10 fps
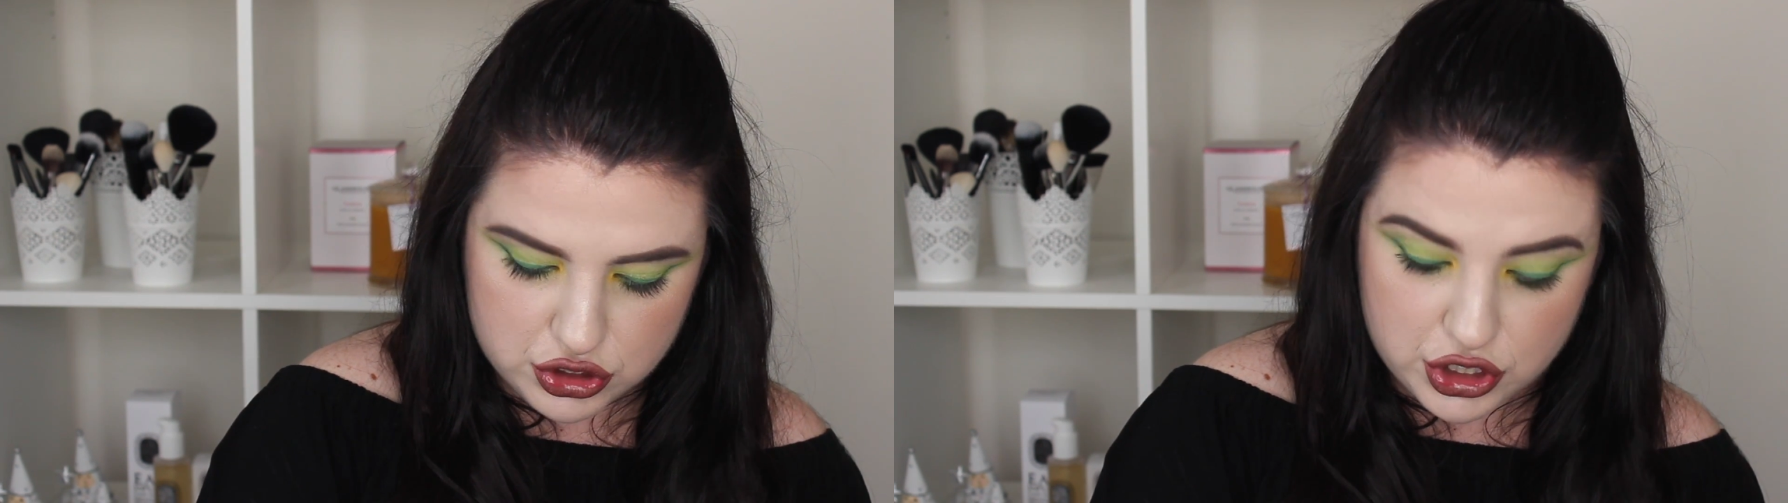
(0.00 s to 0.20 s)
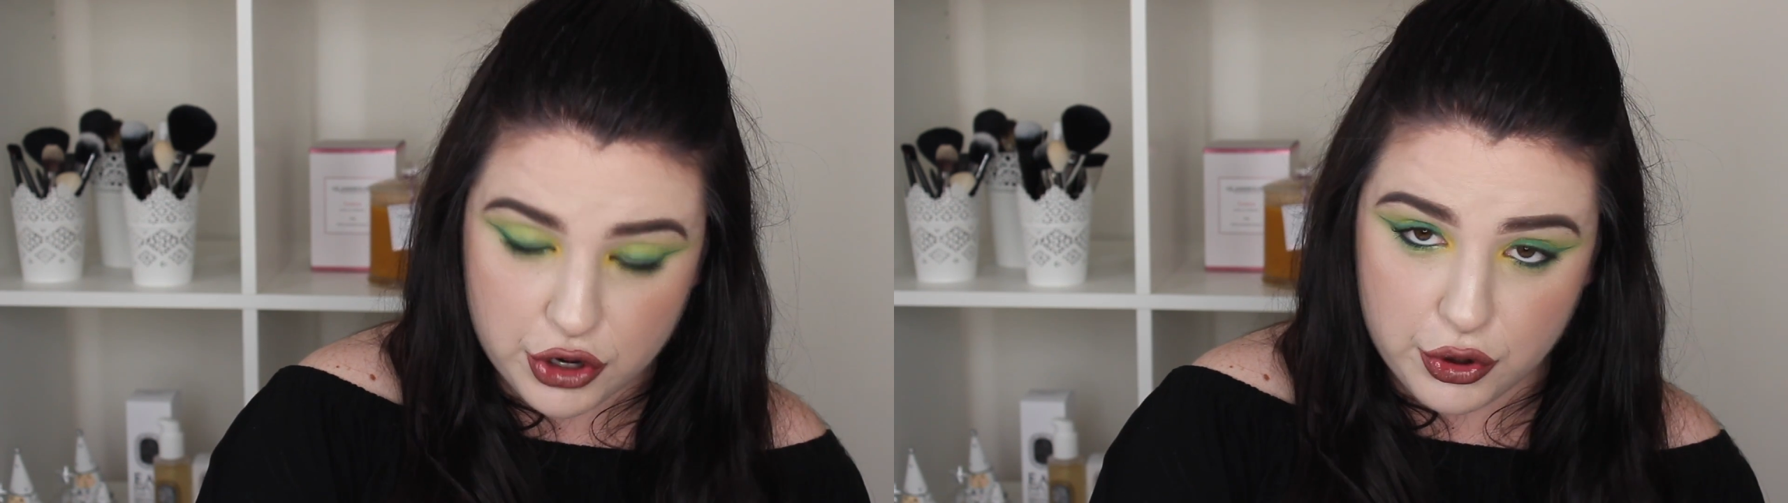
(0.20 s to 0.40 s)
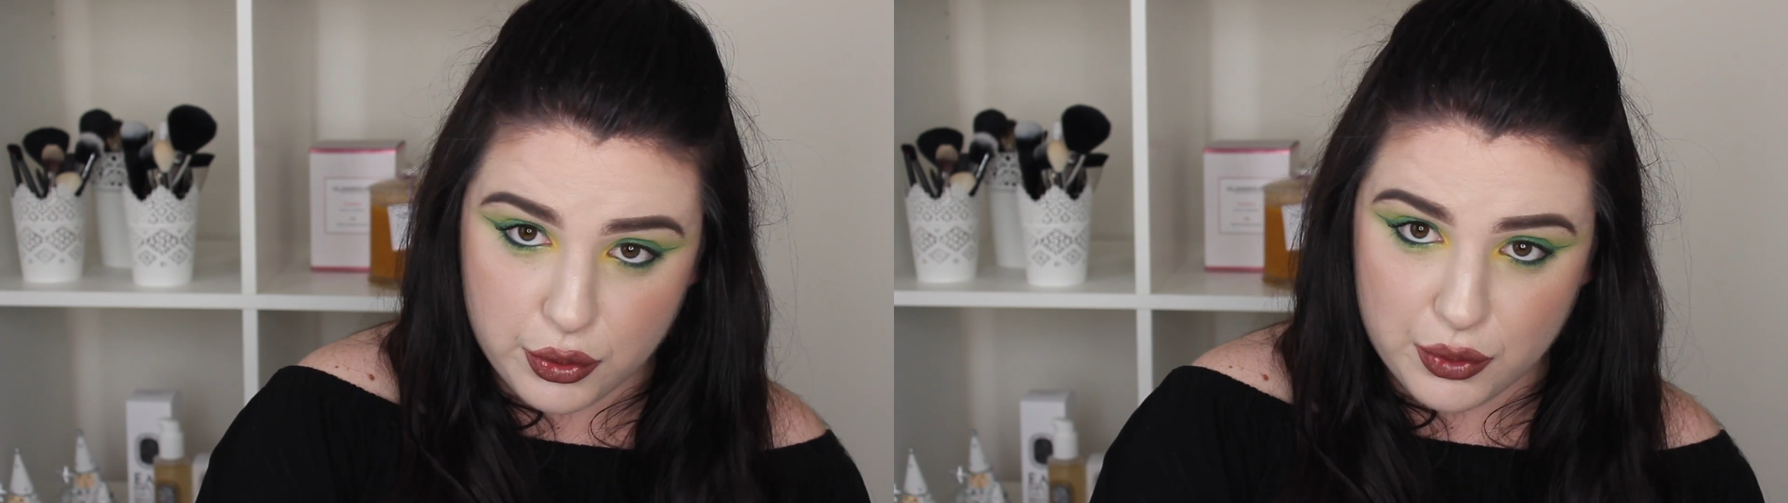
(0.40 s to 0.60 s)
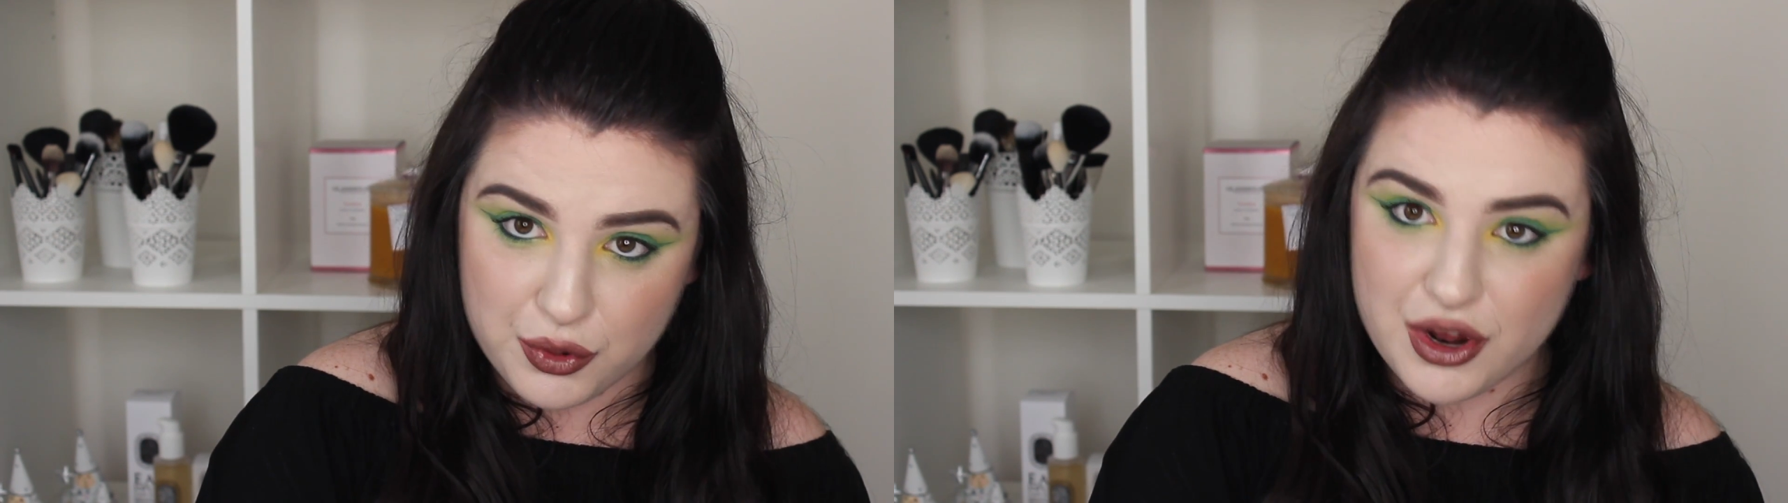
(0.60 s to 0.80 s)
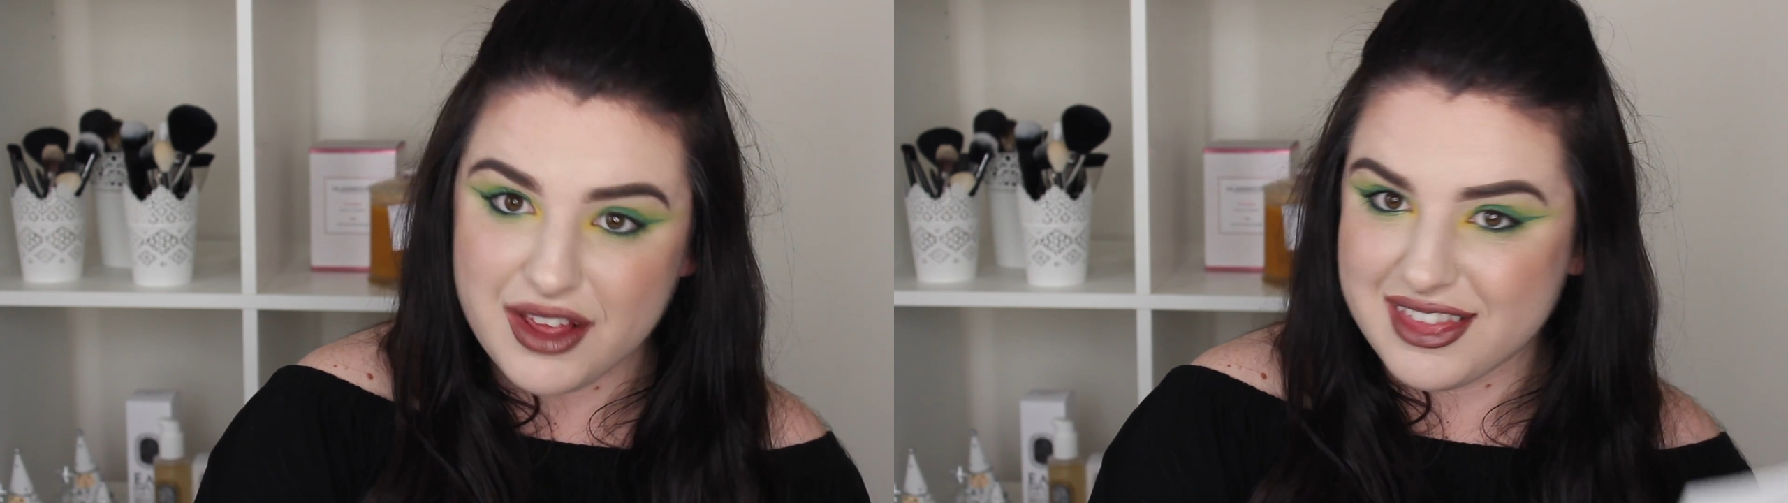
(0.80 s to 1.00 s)
2,
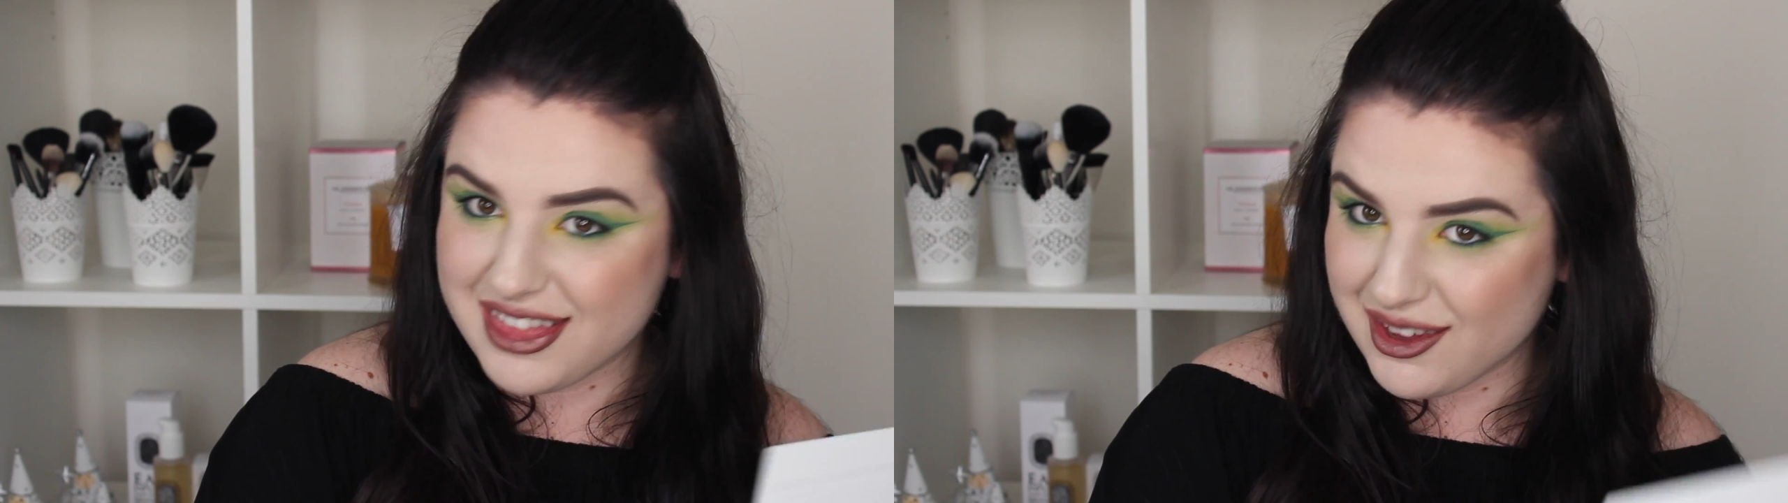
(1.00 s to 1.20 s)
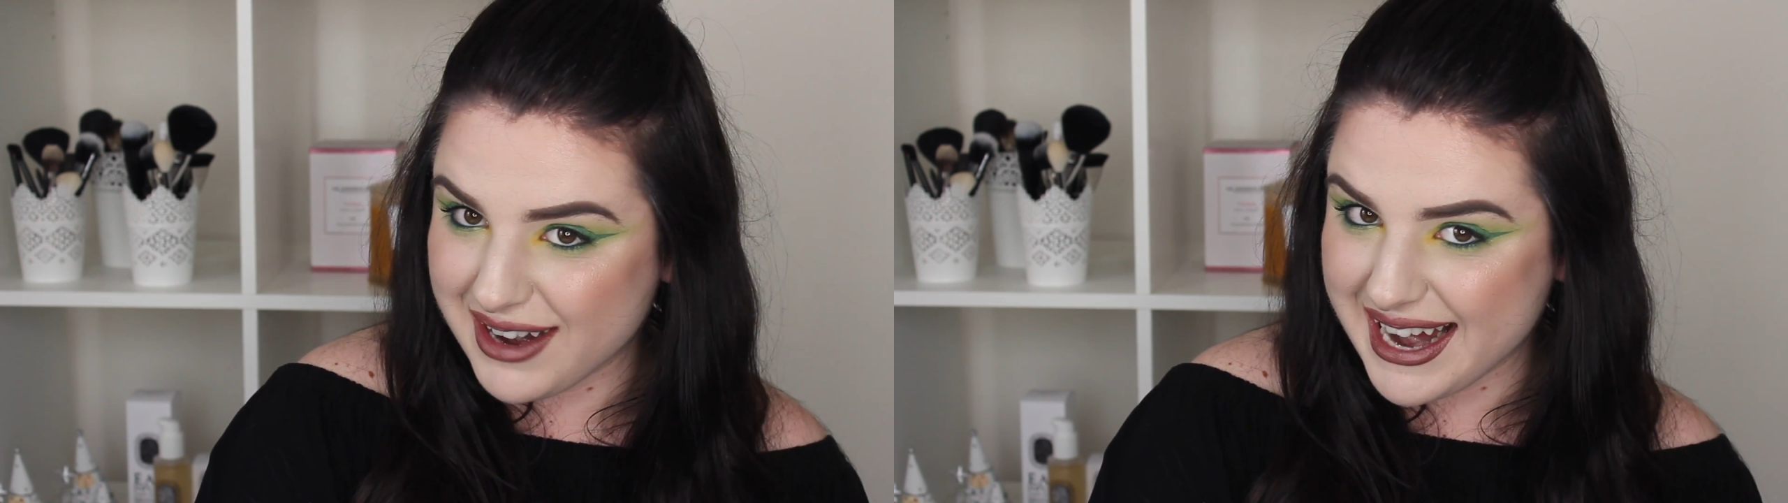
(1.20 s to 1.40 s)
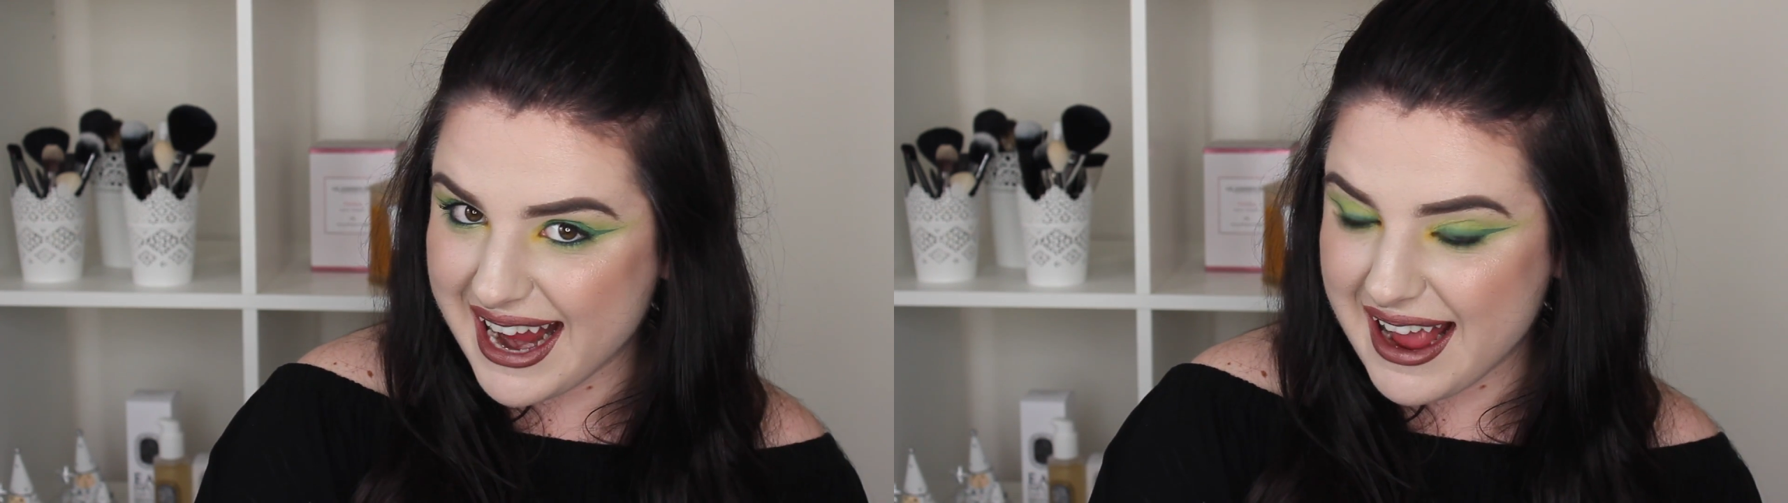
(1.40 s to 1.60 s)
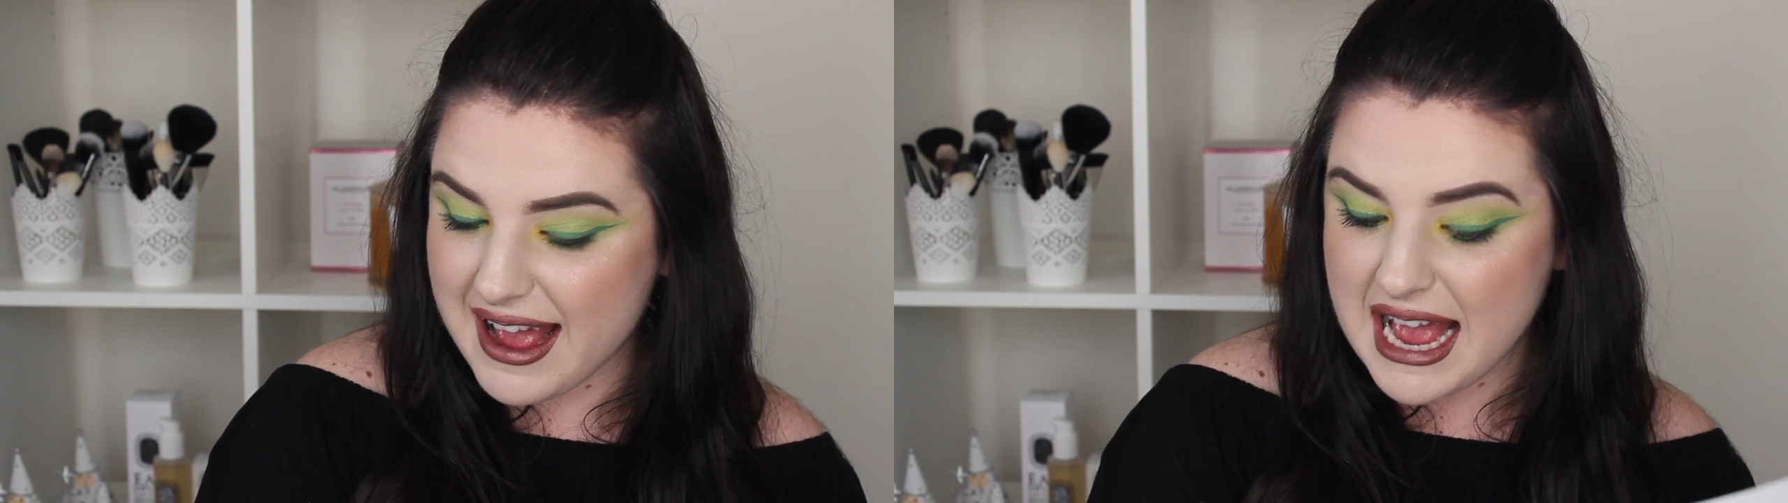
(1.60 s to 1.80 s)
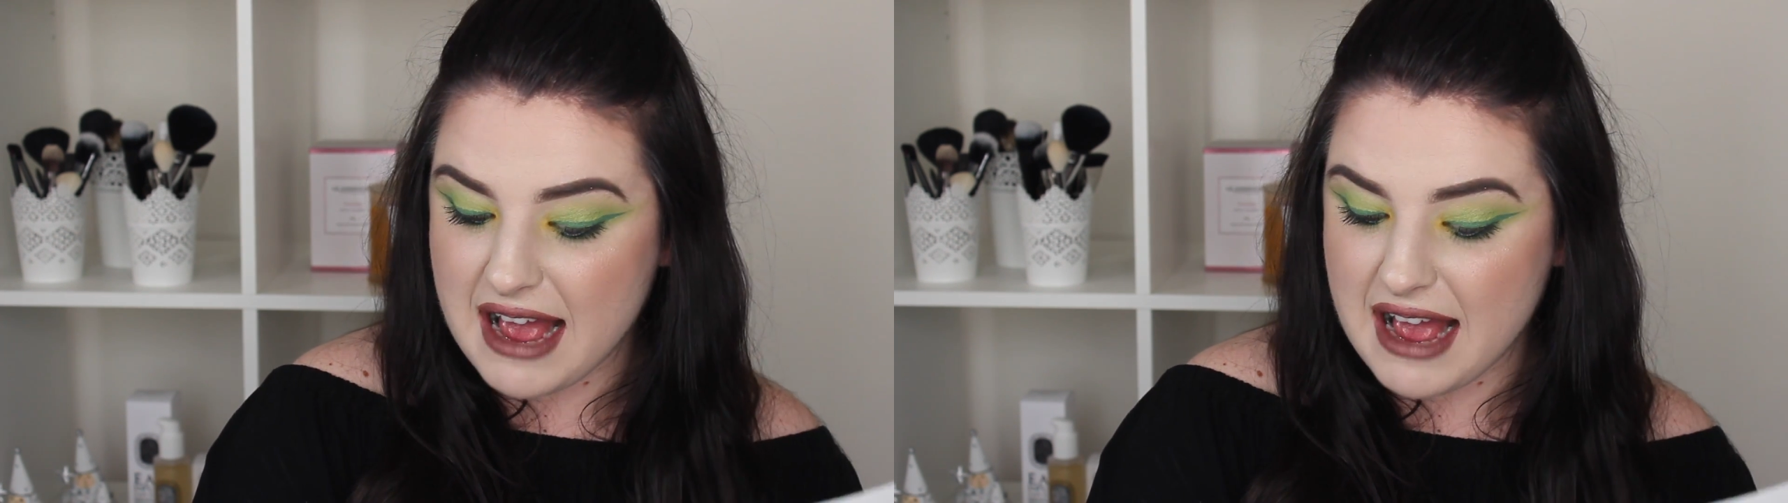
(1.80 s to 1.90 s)
3,